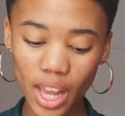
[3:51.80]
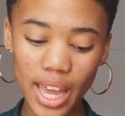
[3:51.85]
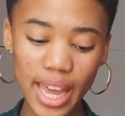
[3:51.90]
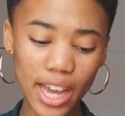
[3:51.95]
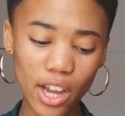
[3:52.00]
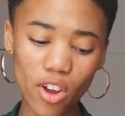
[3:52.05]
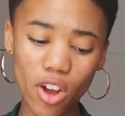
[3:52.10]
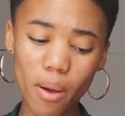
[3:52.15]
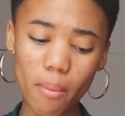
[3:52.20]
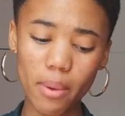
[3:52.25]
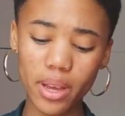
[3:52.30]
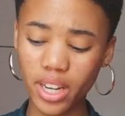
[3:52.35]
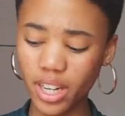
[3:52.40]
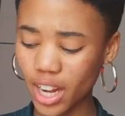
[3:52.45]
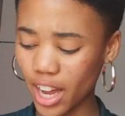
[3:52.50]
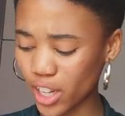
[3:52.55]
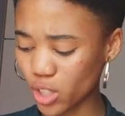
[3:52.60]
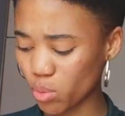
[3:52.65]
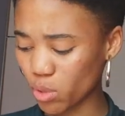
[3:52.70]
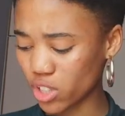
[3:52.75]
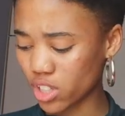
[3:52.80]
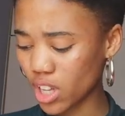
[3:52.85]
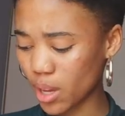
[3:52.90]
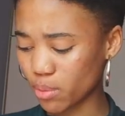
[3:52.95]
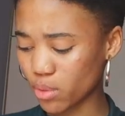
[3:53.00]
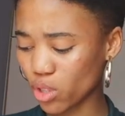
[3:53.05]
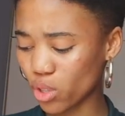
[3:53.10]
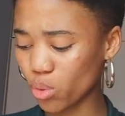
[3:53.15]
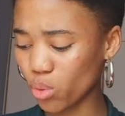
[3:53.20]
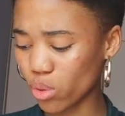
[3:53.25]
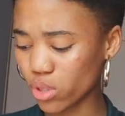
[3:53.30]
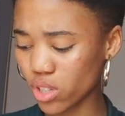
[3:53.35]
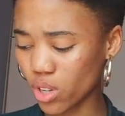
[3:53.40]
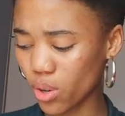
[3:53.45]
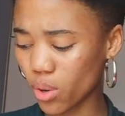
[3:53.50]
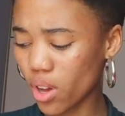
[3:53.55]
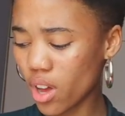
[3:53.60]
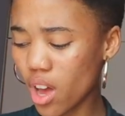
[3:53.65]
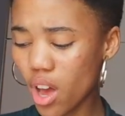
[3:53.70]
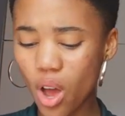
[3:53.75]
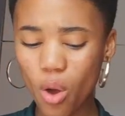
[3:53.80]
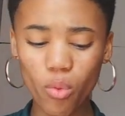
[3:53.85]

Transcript: And got money nice switched up. So you also